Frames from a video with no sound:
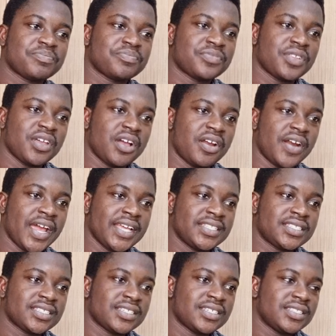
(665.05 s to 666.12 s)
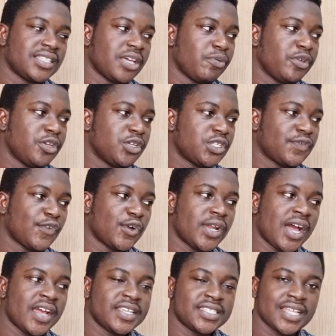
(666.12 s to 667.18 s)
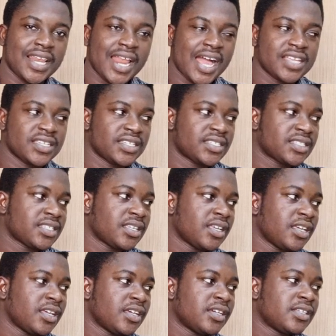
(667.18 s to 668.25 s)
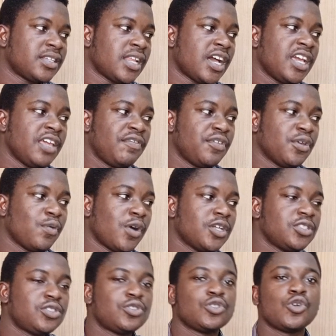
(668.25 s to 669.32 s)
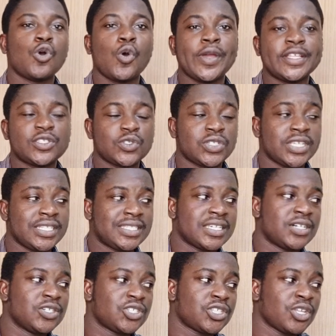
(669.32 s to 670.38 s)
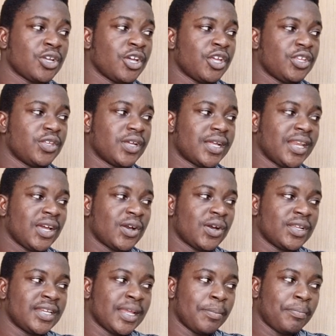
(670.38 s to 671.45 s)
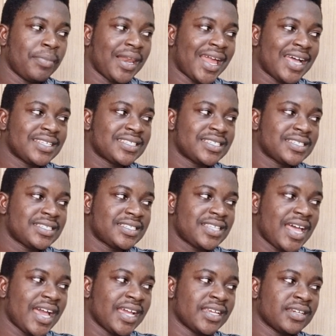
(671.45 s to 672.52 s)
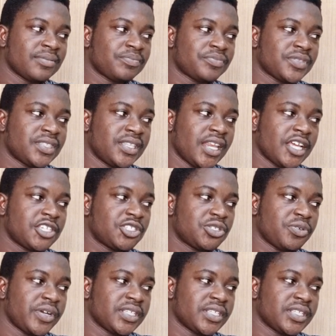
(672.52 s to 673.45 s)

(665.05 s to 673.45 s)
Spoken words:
All right. The Windows folder is the largest. Now, if you want to go into details, you click on the plus sign next to it.